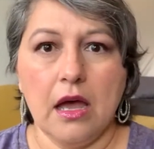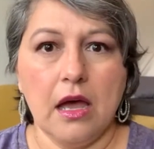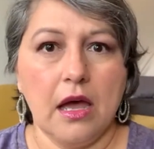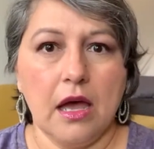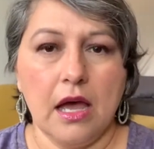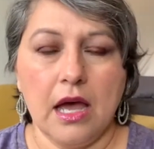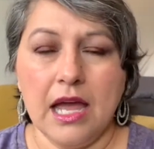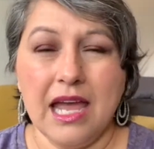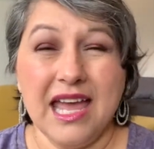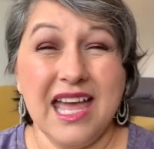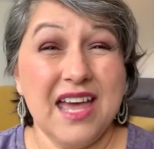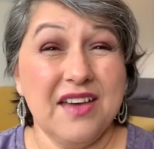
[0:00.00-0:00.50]

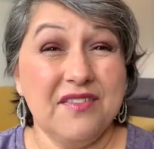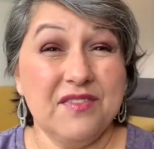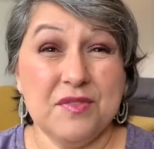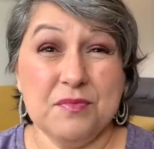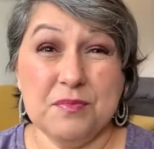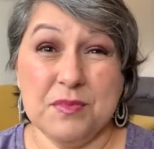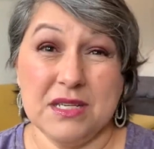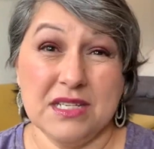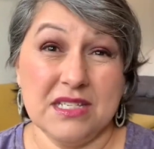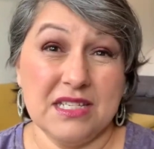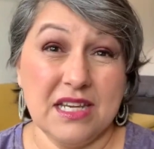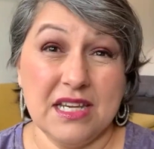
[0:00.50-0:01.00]
I haven't
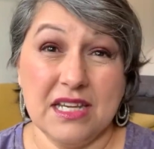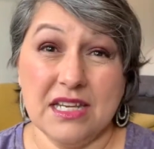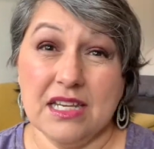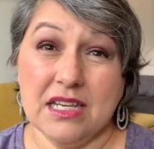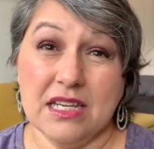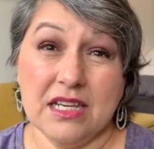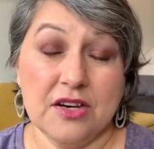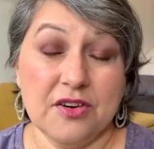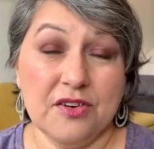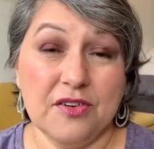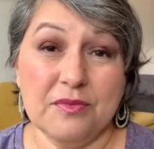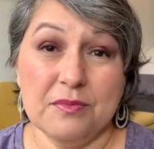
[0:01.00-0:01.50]
been taking
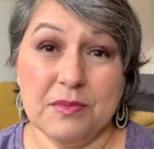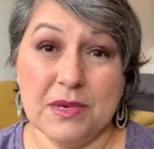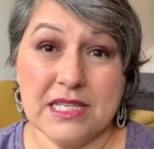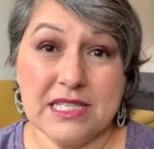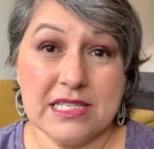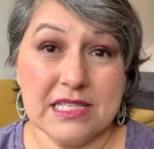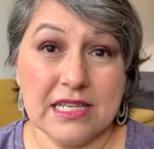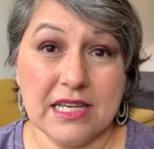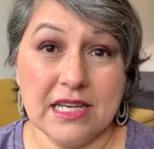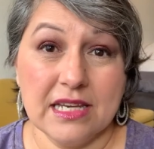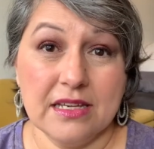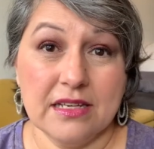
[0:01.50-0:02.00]
care of my
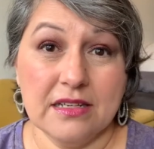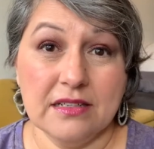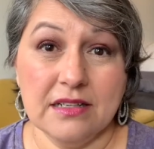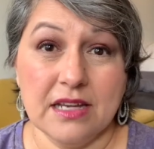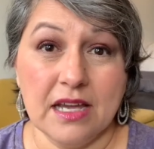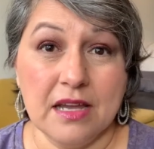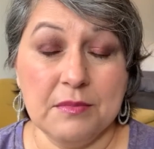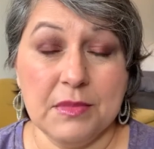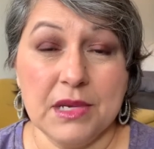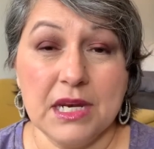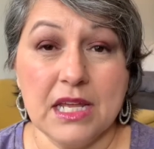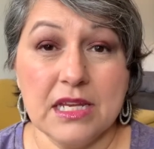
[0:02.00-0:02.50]
skin. I
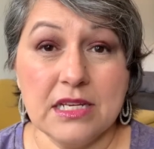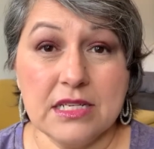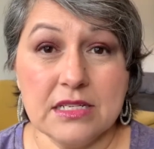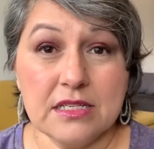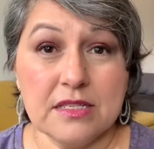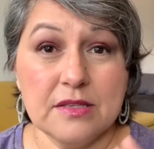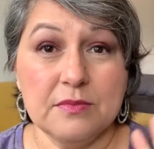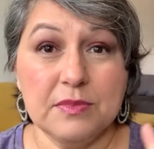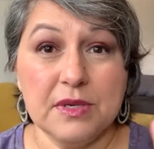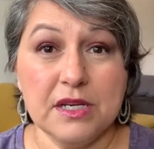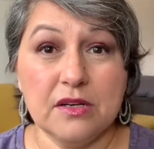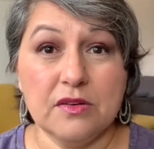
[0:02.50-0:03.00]
mean, I
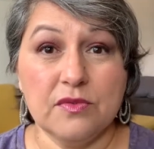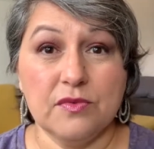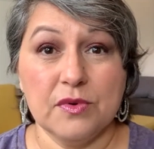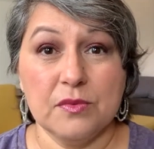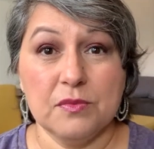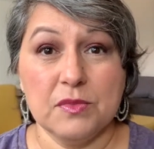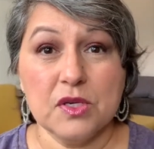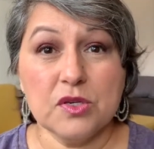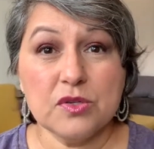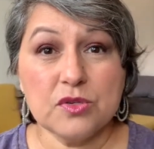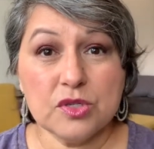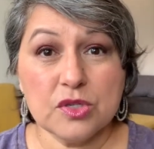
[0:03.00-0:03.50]
disappeared from
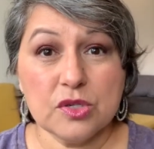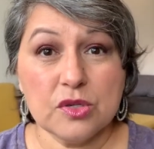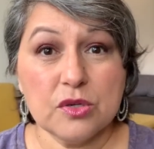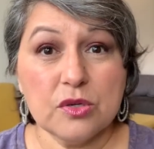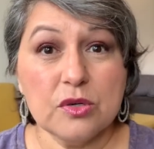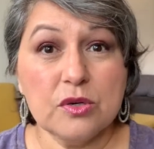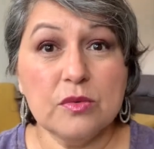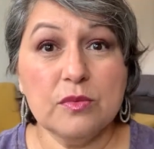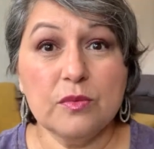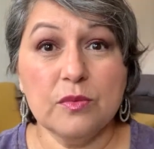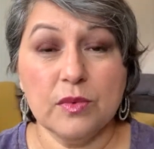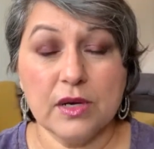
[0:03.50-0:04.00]

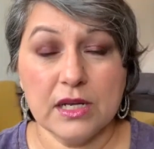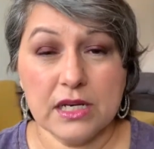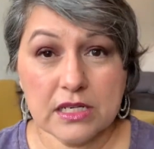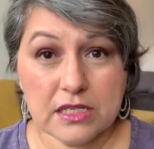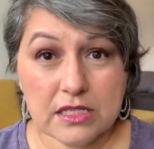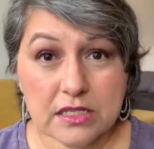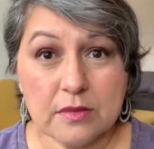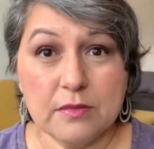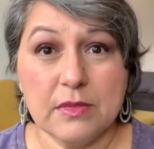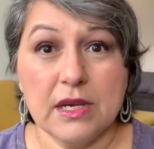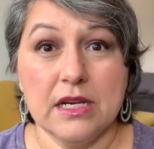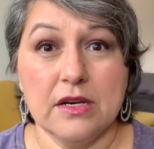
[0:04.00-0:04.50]
YouTube, went
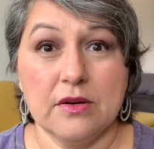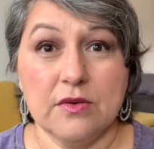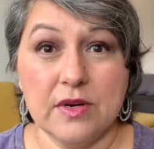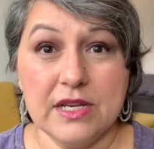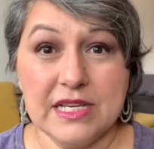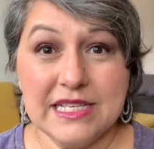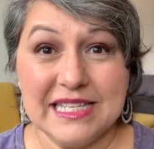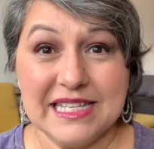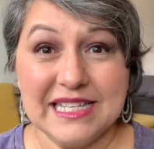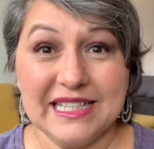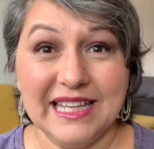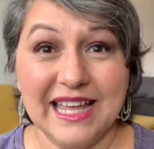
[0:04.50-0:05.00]
into my
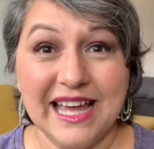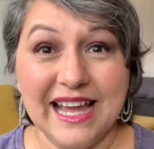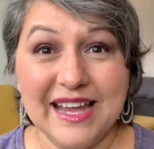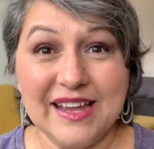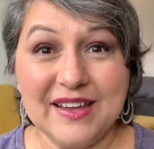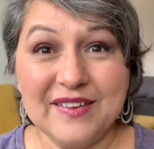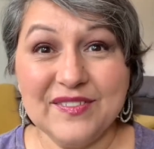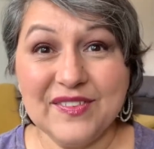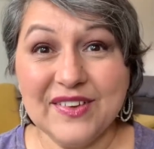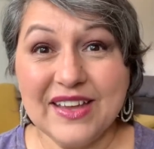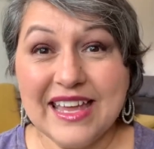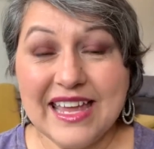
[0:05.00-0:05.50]
crazy
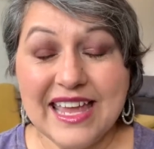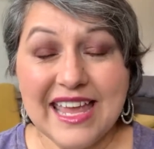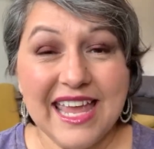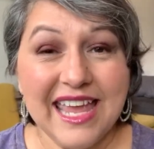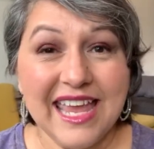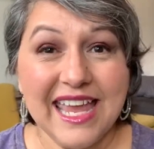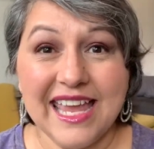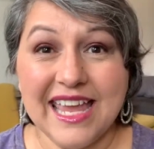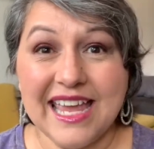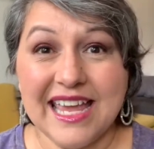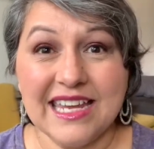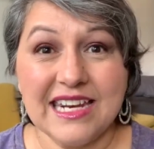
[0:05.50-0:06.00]
life,
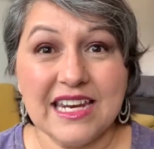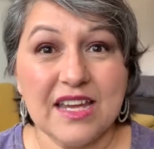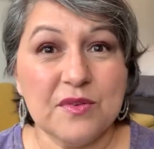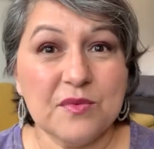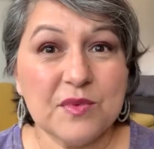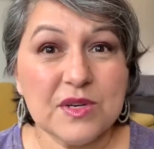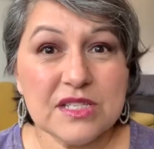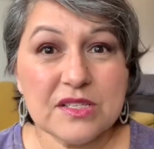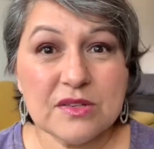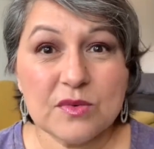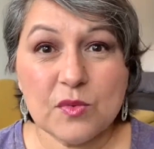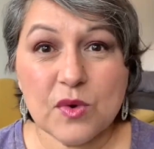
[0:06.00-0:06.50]
and I
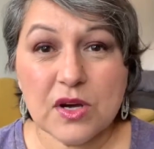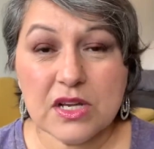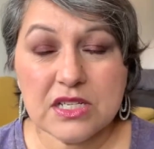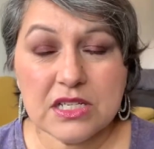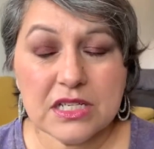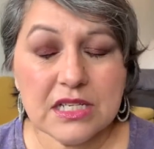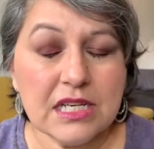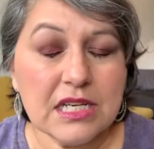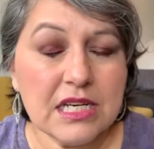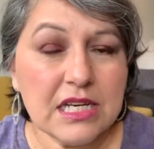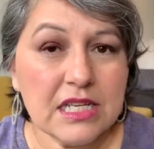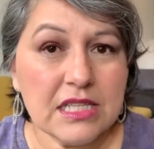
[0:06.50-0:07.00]
wasn't
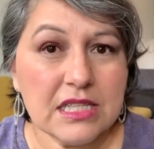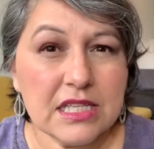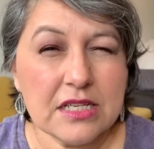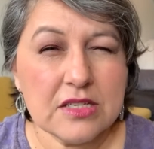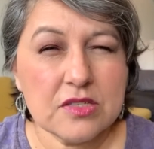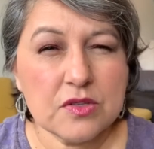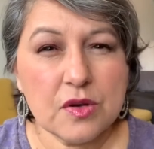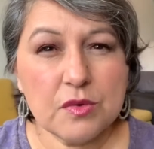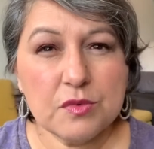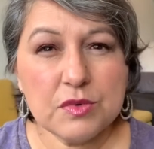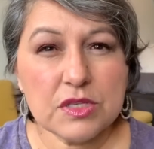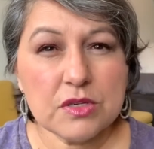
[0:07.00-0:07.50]
watching anything,
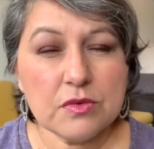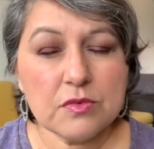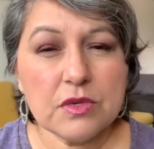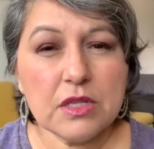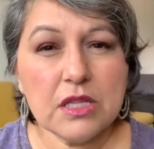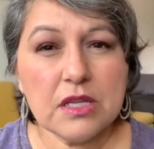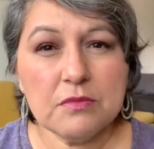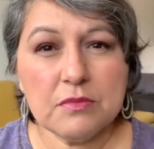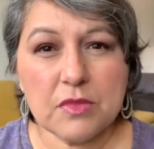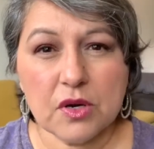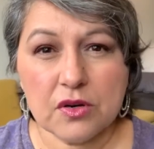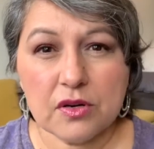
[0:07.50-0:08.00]
so I wasn't really
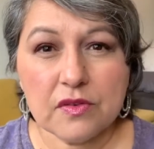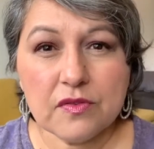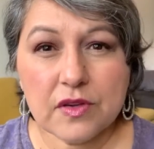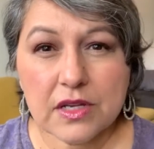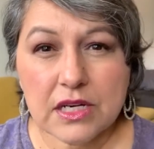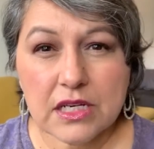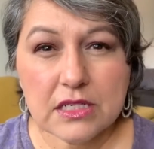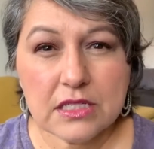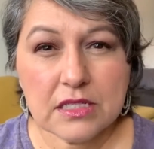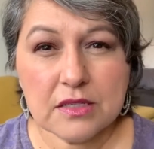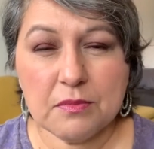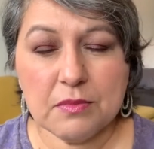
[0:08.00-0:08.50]

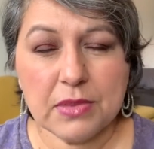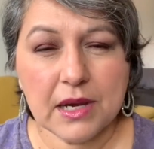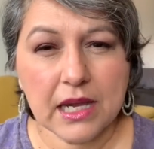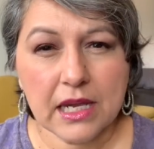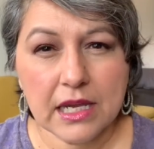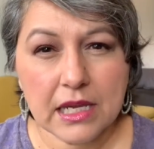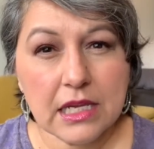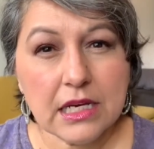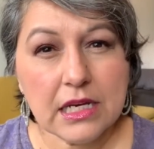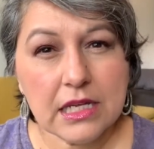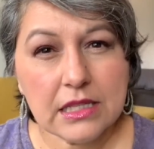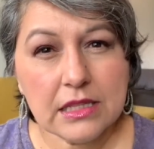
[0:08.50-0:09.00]
motivated to buy
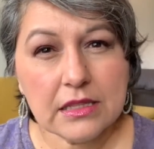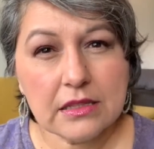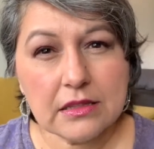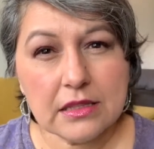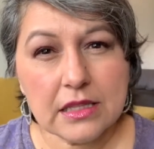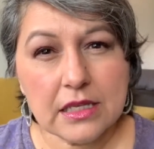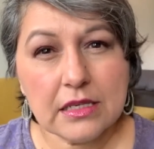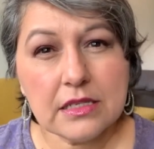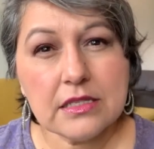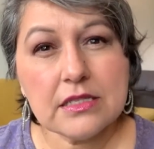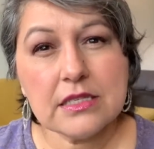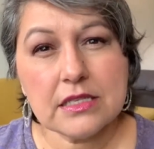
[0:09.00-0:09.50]

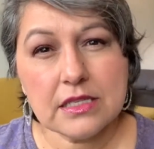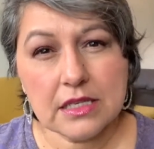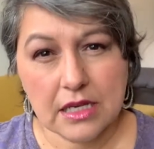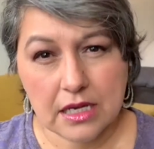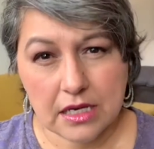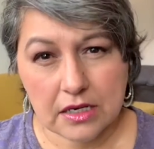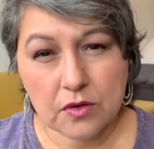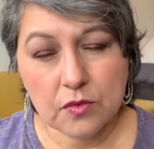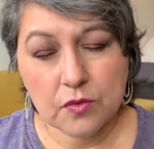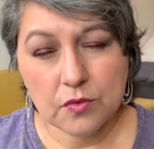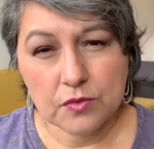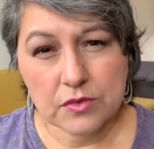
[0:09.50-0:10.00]
anything
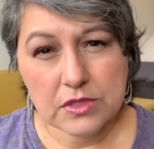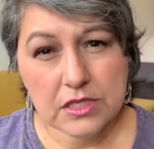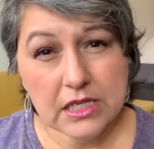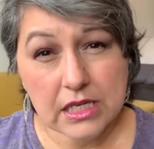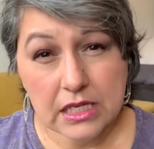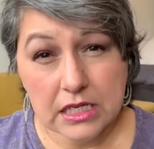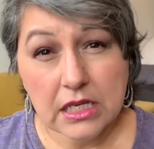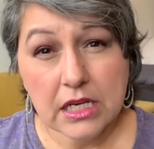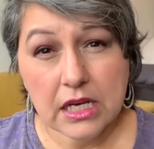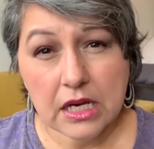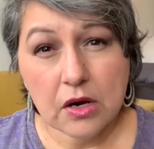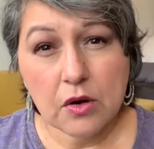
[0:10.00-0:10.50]

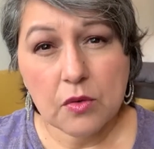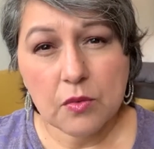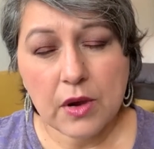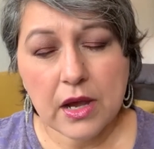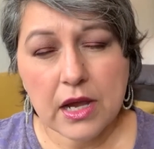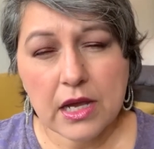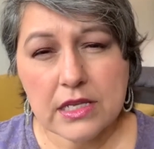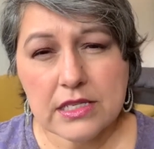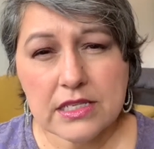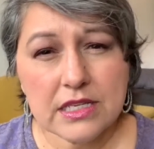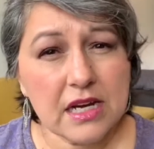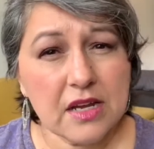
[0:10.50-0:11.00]
skincare
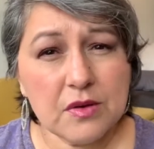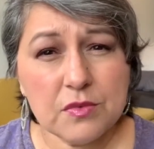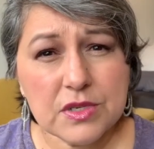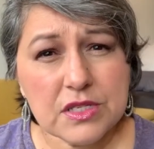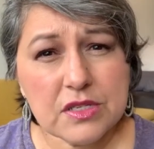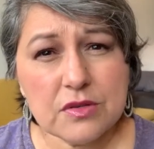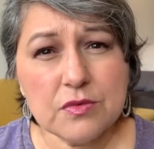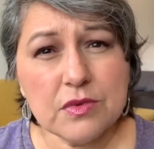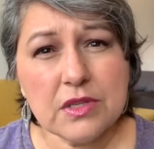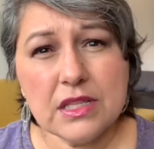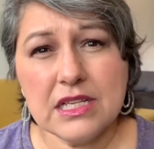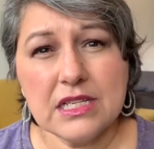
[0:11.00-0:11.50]
wise, and I
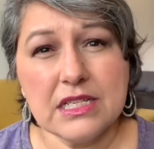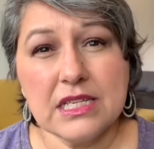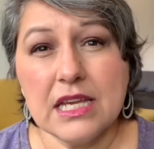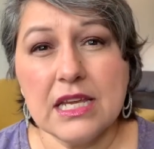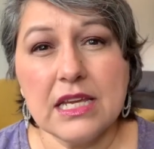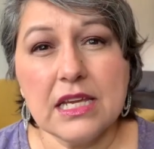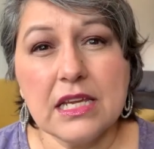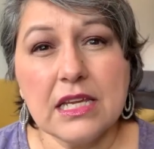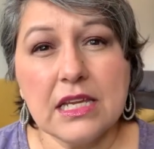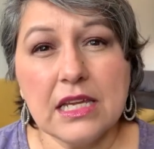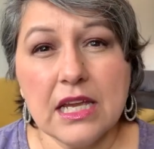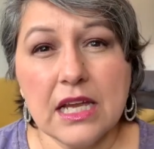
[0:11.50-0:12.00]
wasn't really
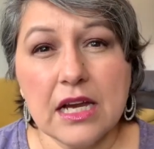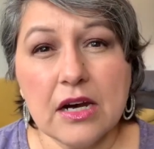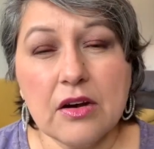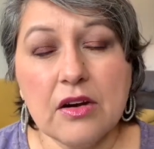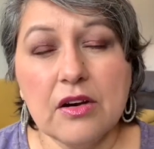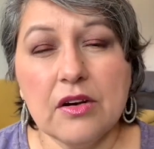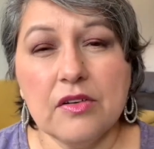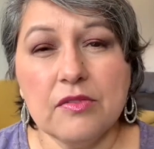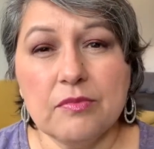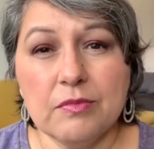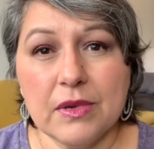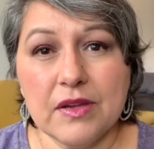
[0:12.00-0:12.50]
taking care
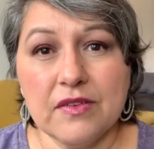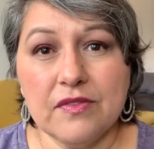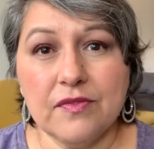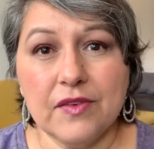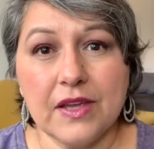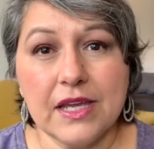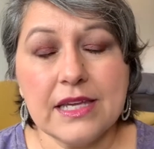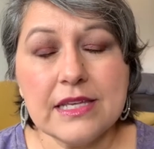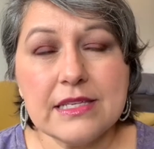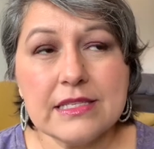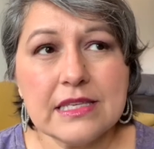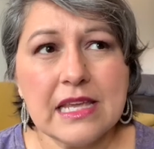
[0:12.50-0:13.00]
of my
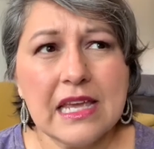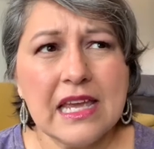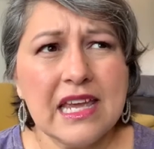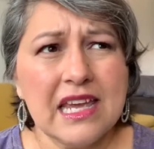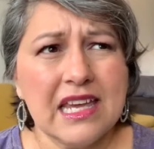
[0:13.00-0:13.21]
face.